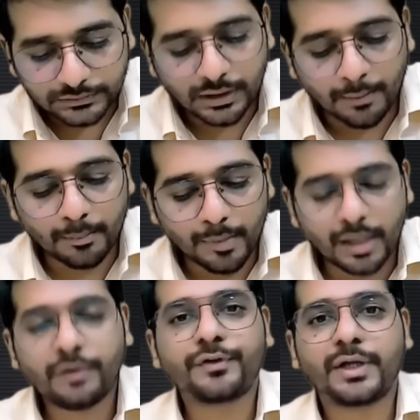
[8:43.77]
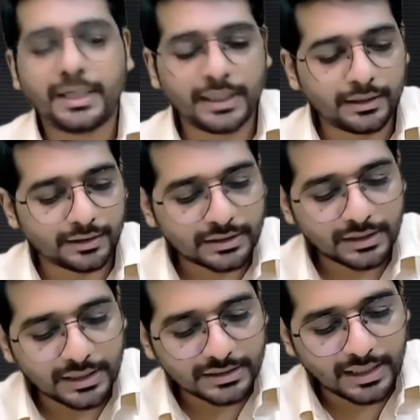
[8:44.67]
number of
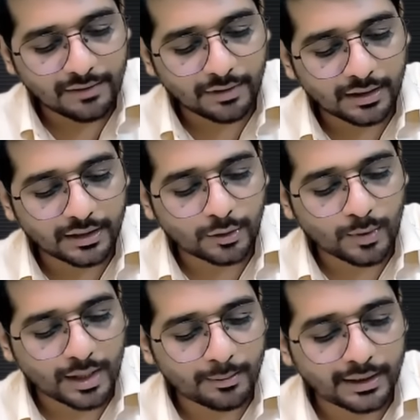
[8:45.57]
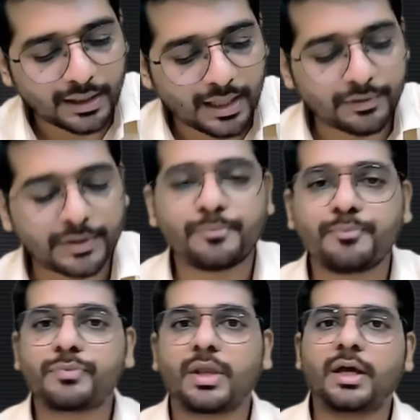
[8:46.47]
creditors is never a requirement ever.